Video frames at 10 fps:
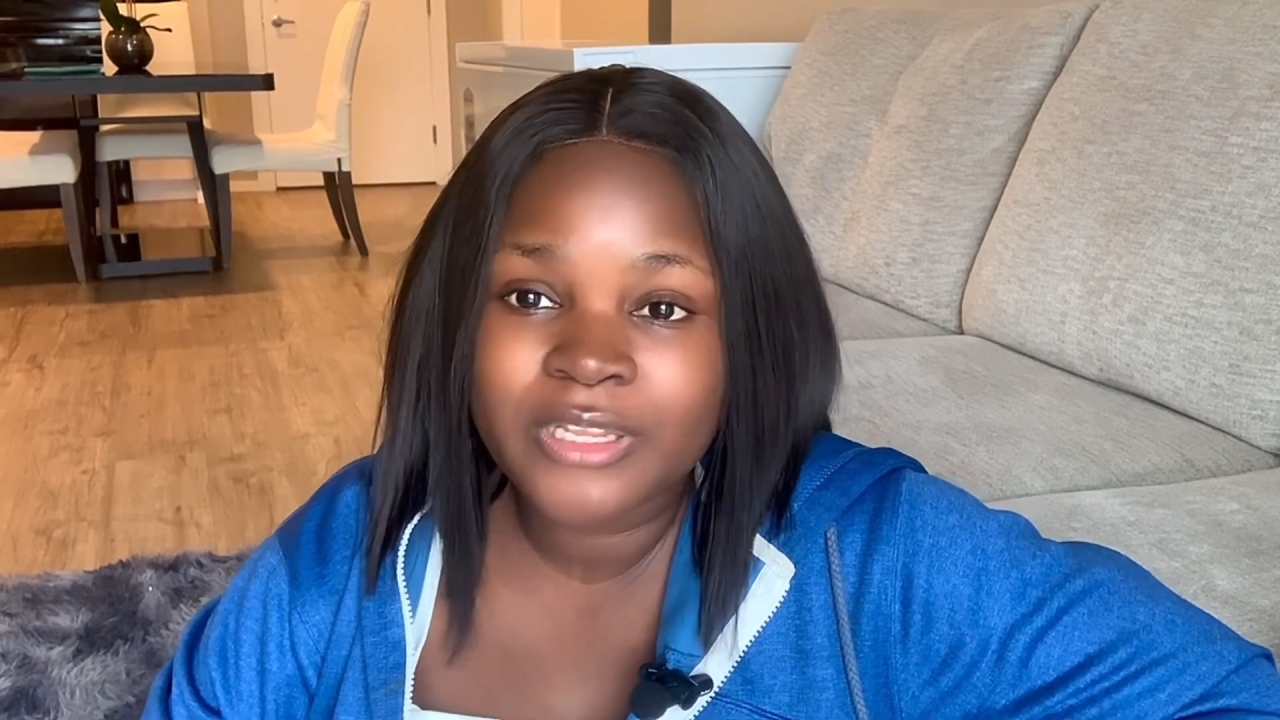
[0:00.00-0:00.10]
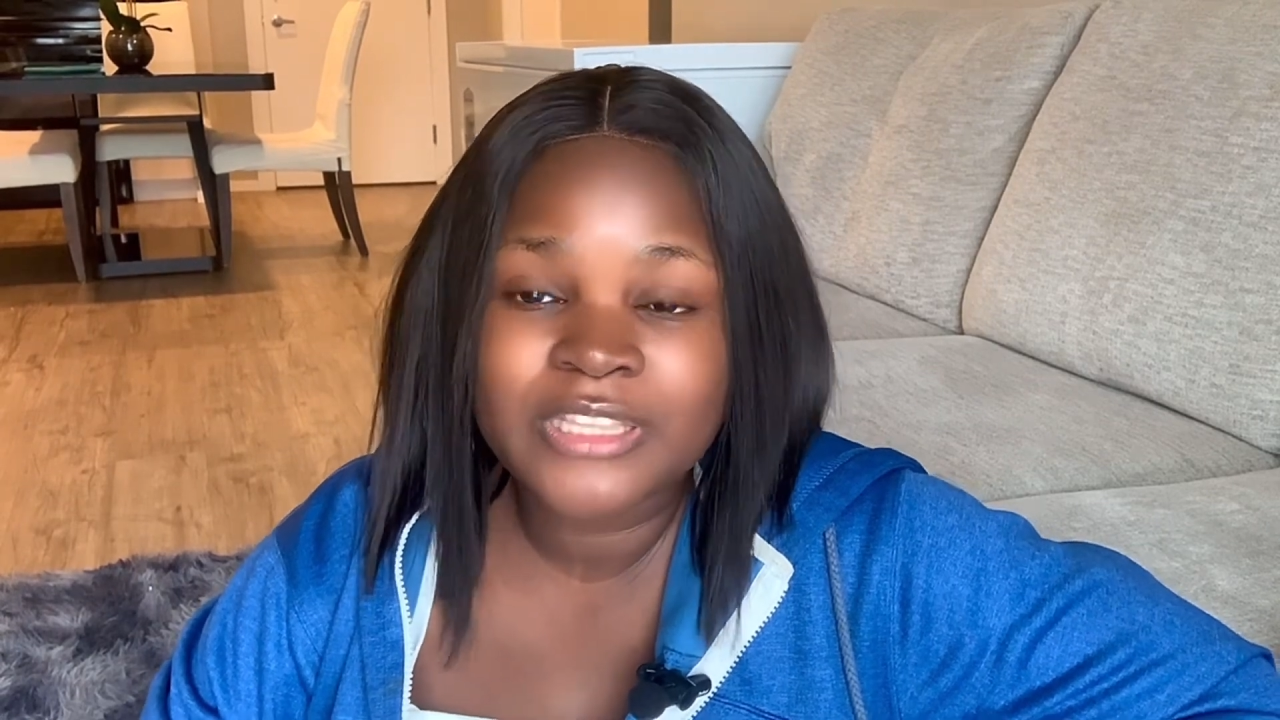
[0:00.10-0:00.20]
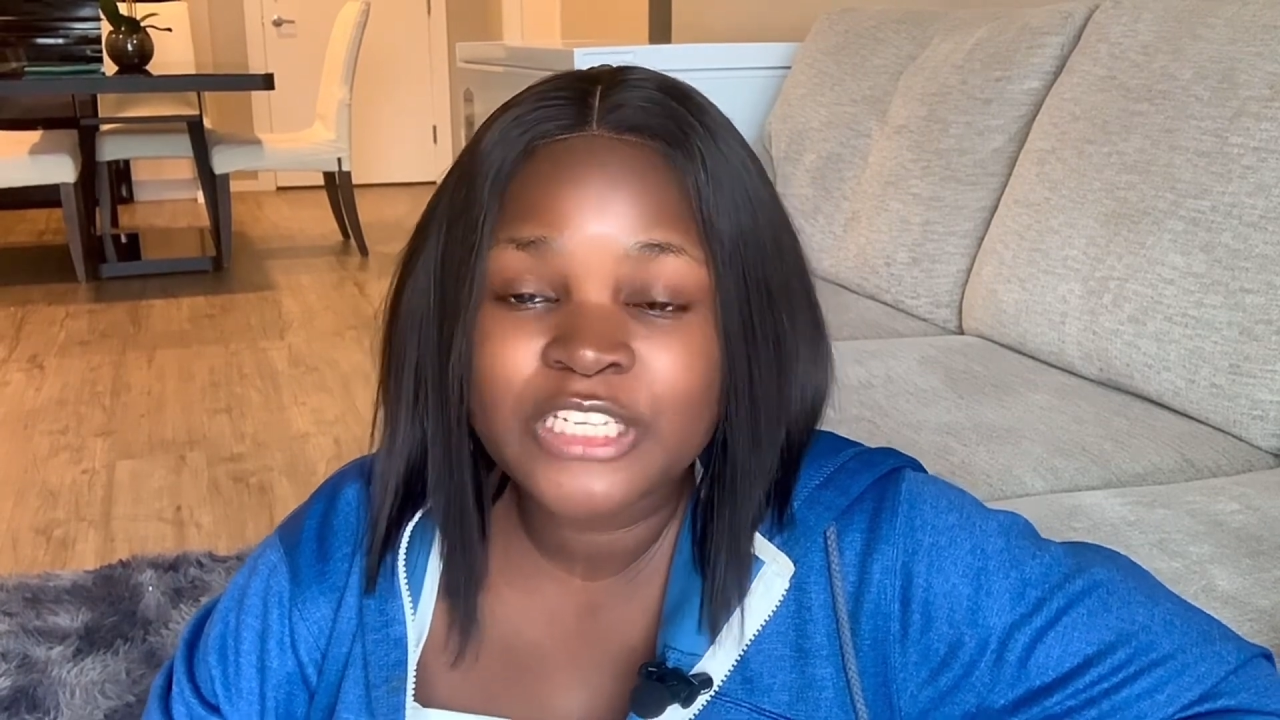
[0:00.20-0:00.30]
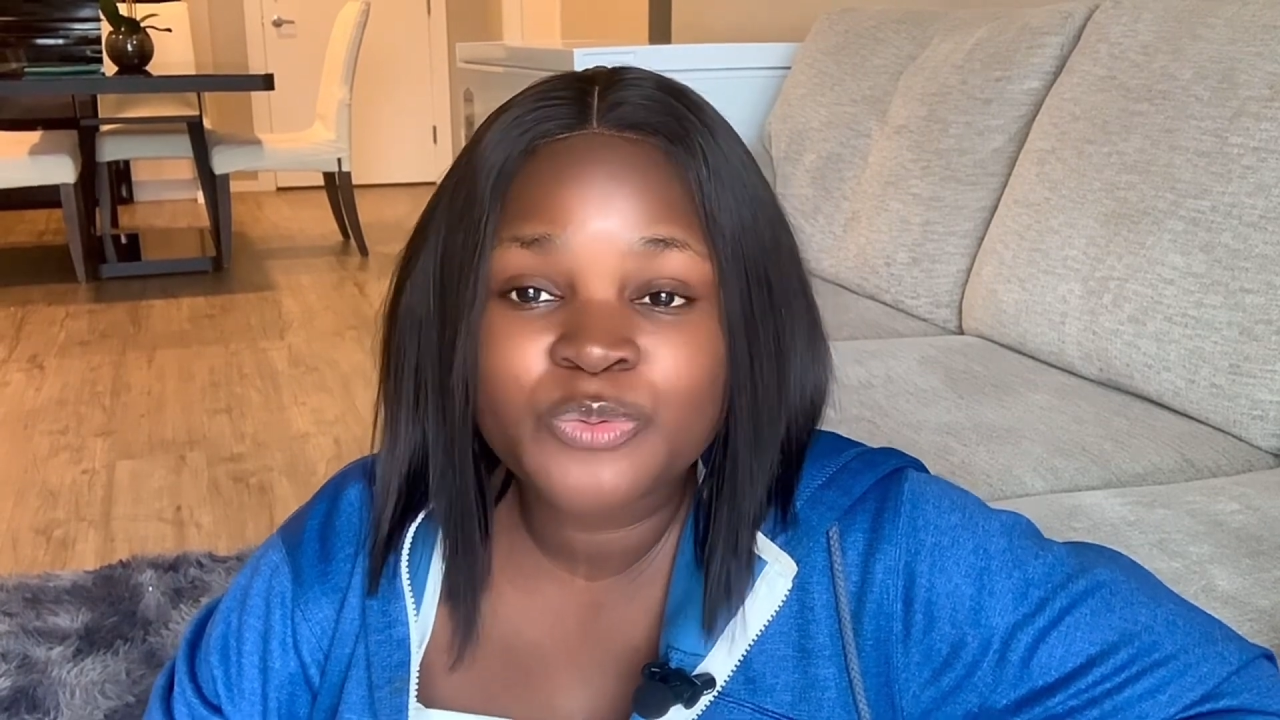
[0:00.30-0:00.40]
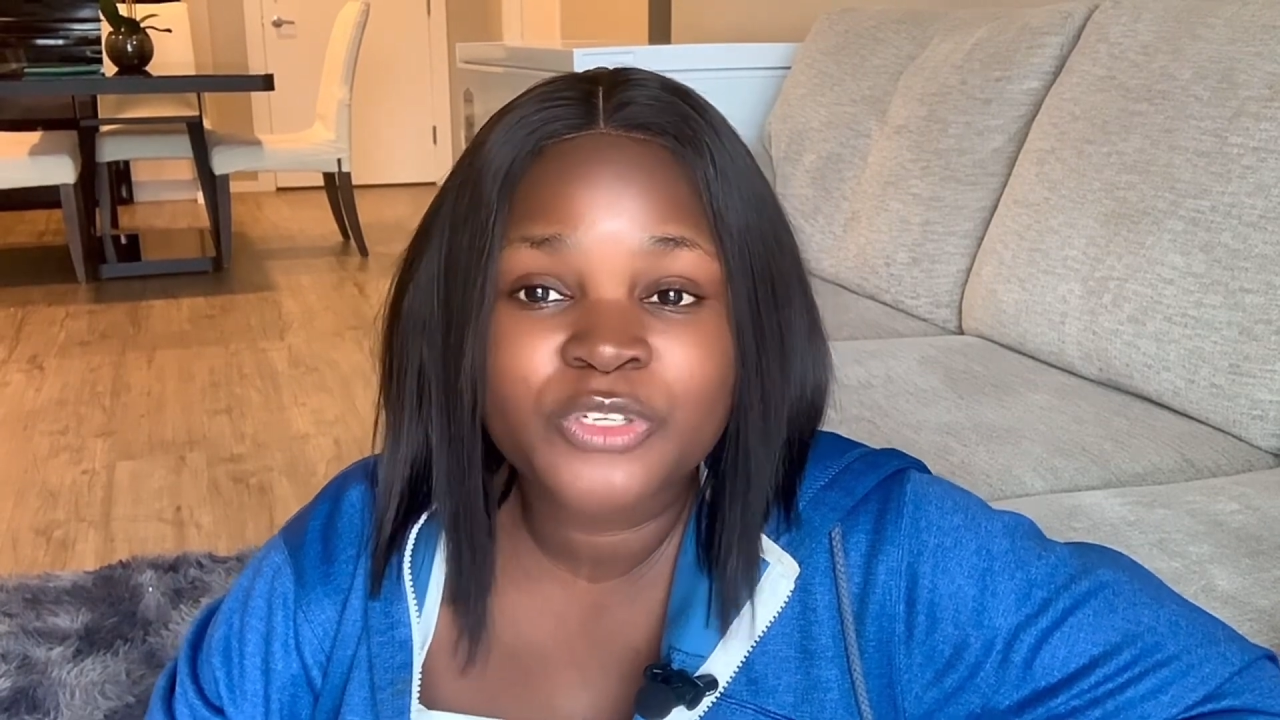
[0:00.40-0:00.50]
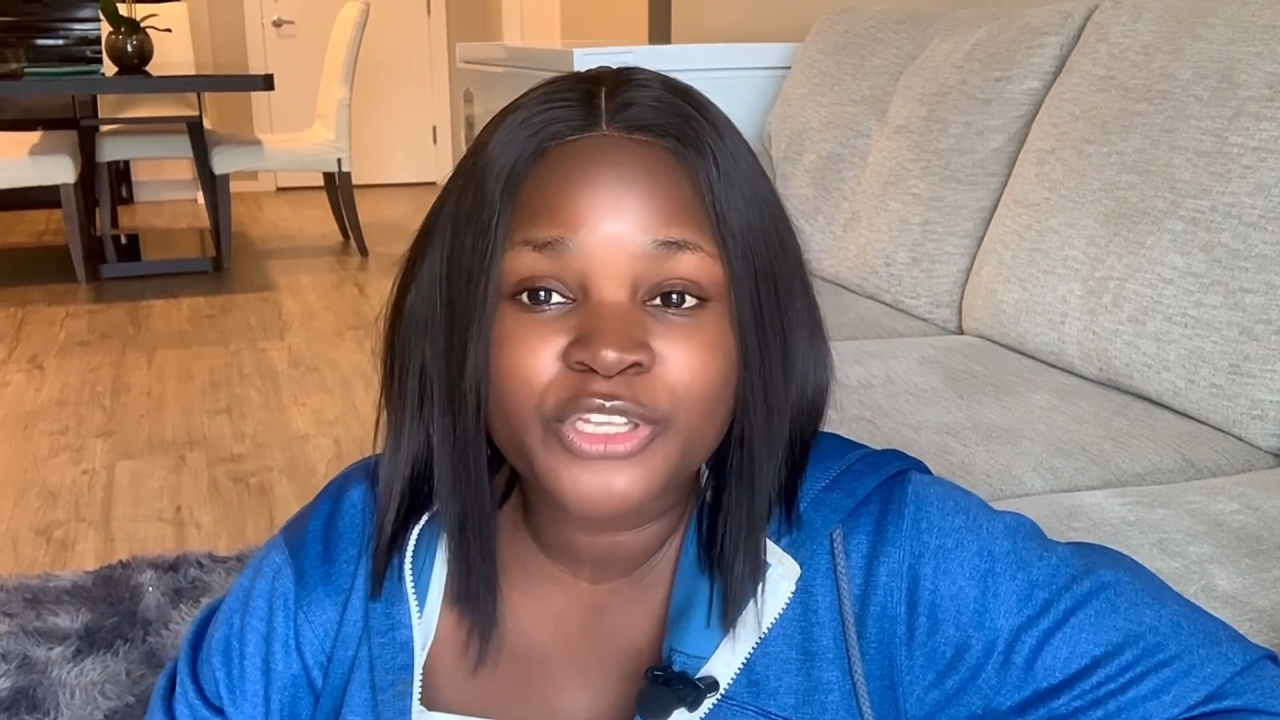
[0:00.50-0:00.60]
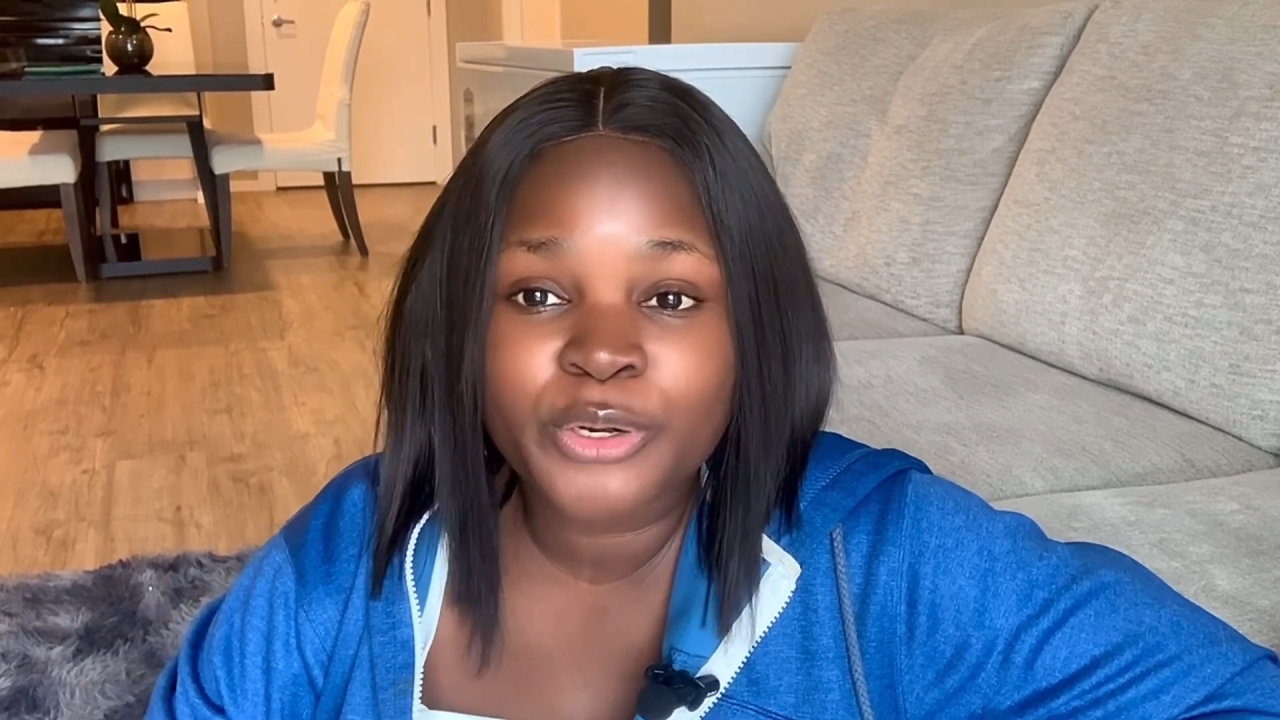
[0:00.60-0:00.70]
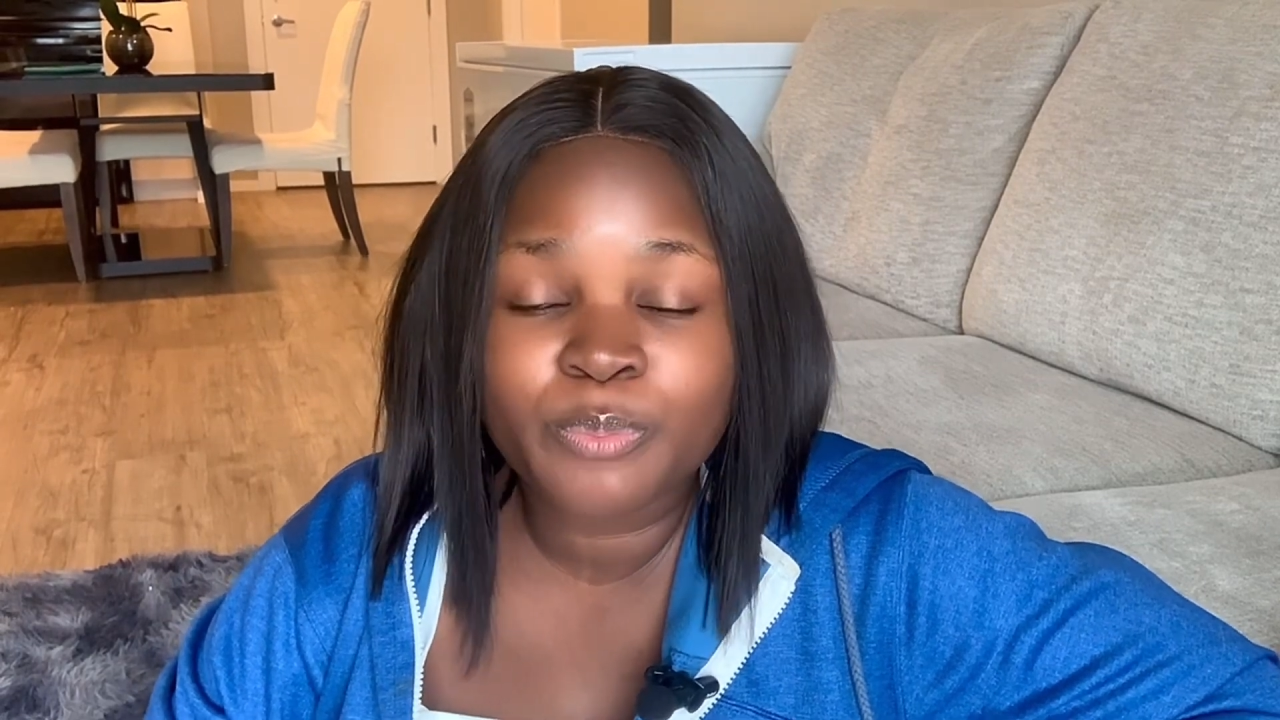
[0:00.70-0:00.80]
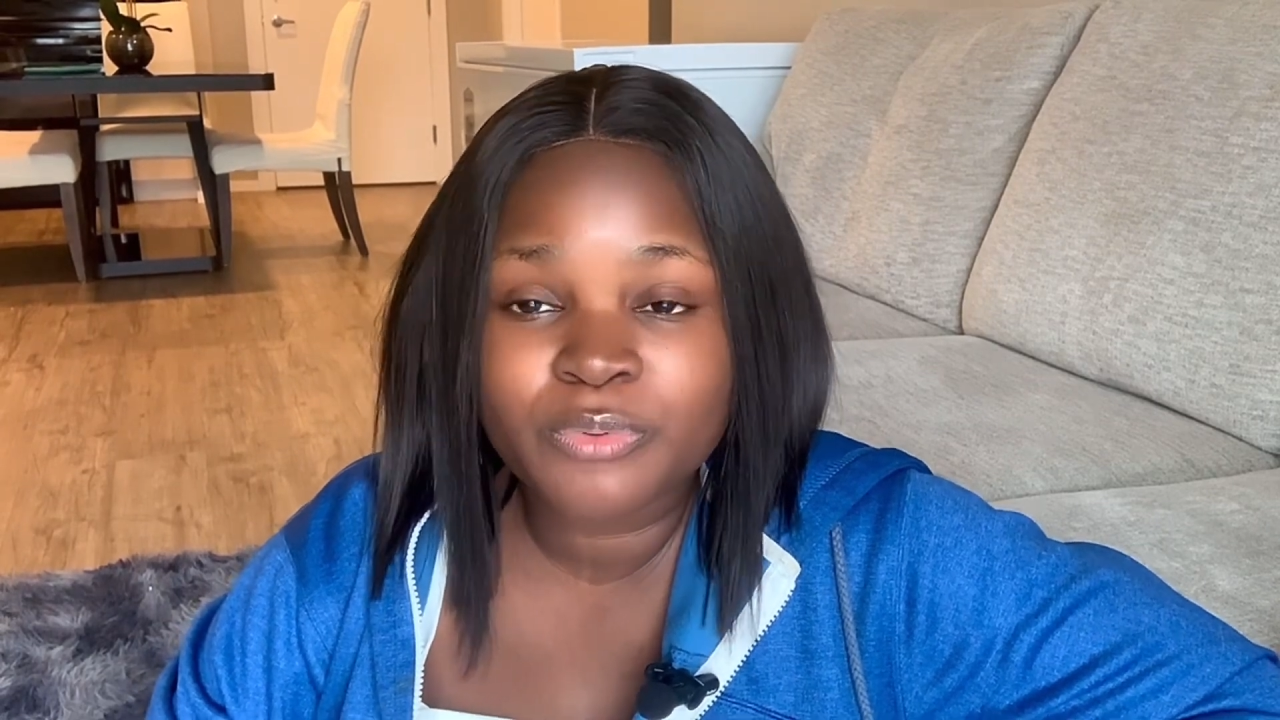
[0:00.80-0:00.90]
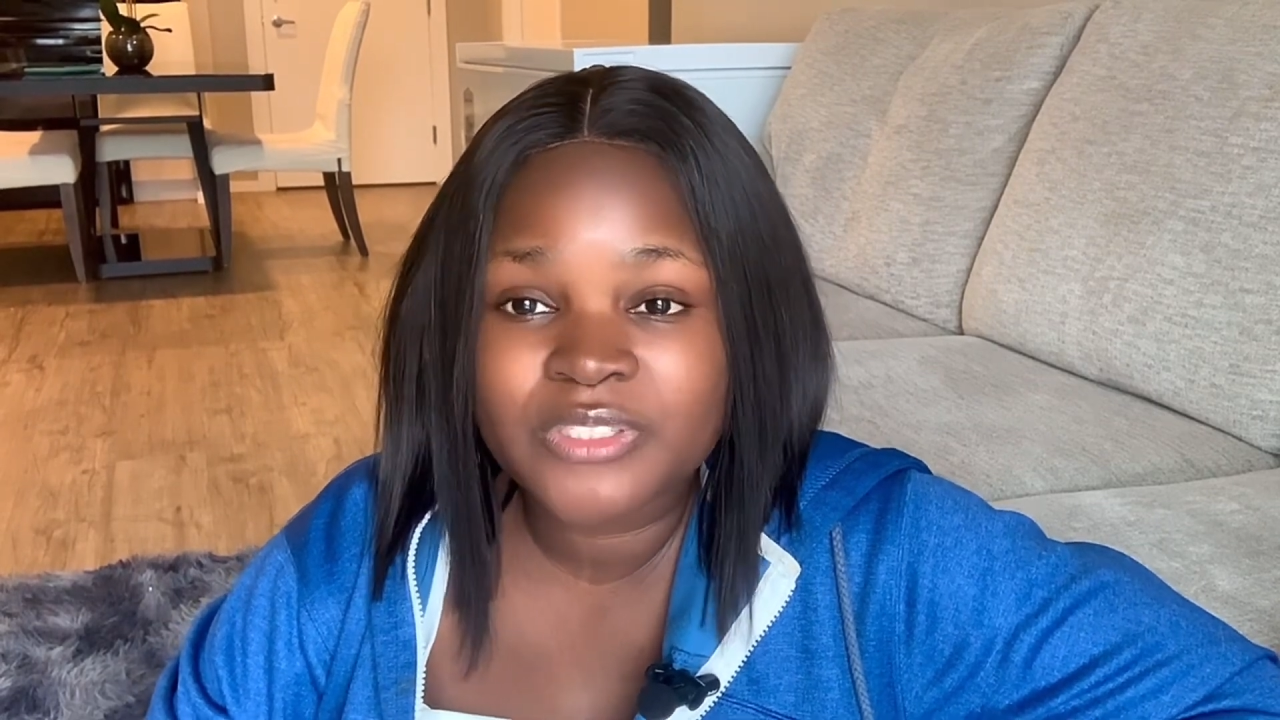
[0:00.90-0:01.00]
and this is
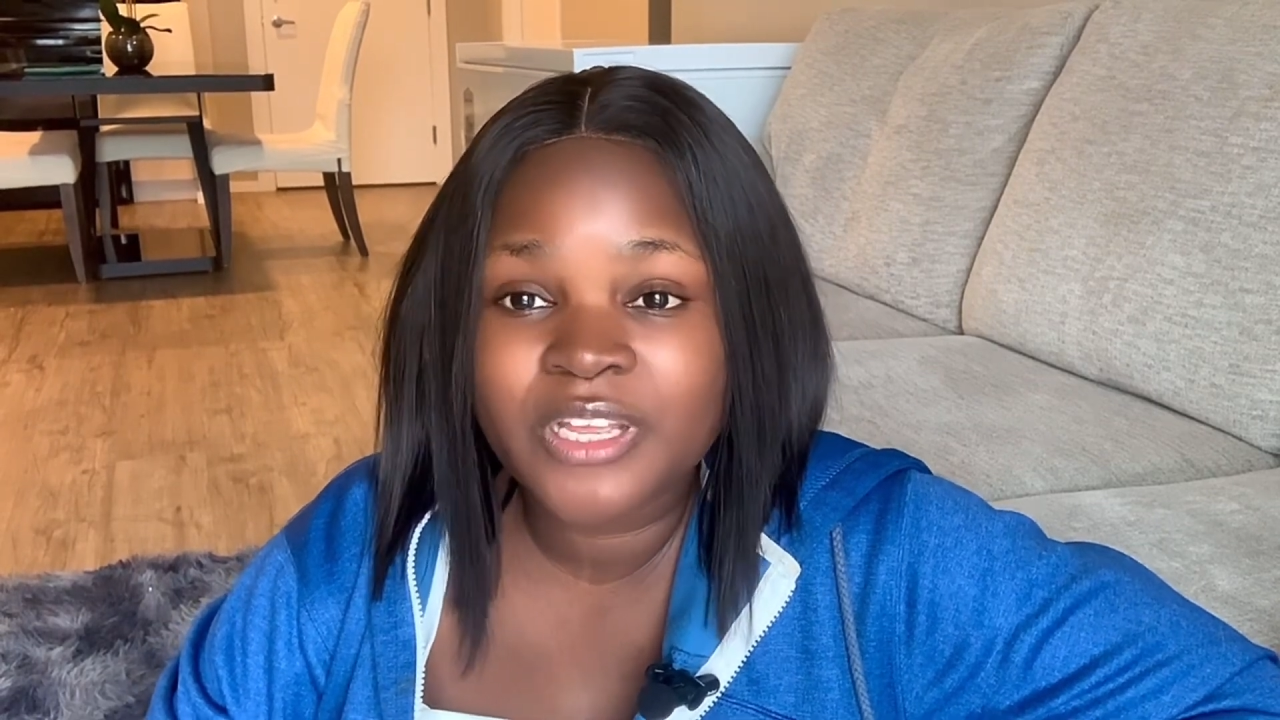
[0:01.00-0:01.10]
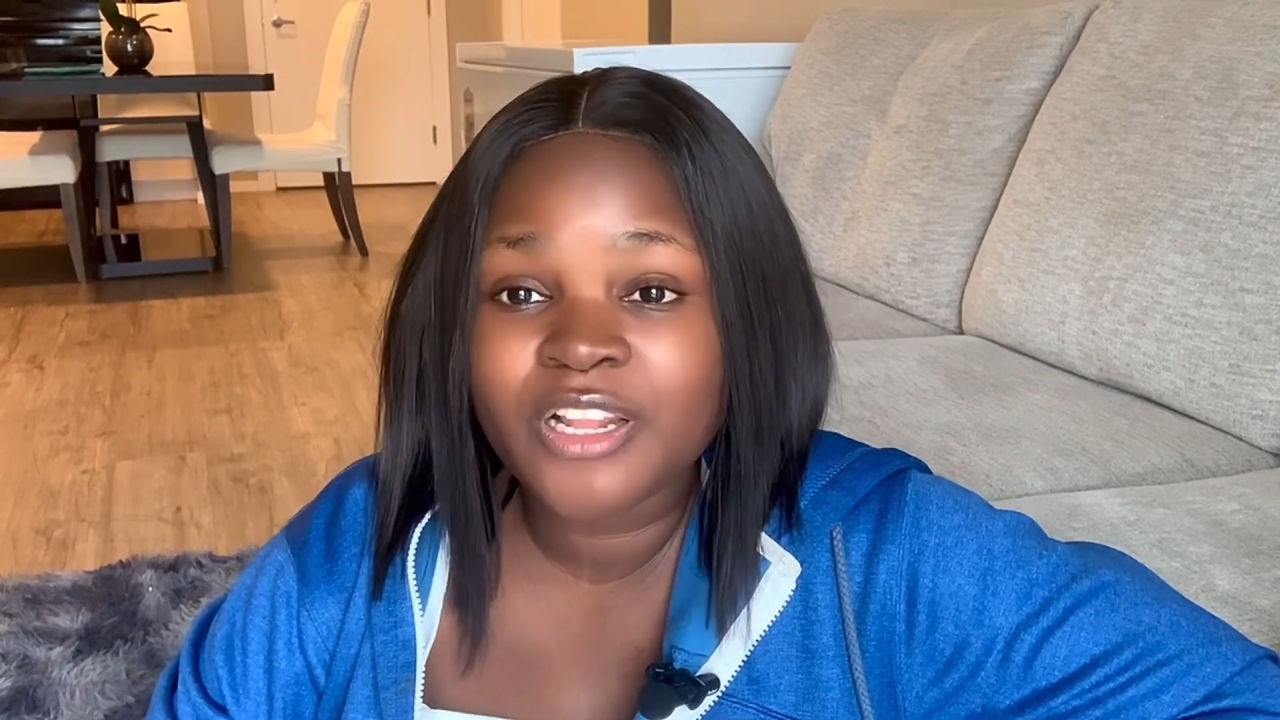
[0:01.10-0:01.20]
going to put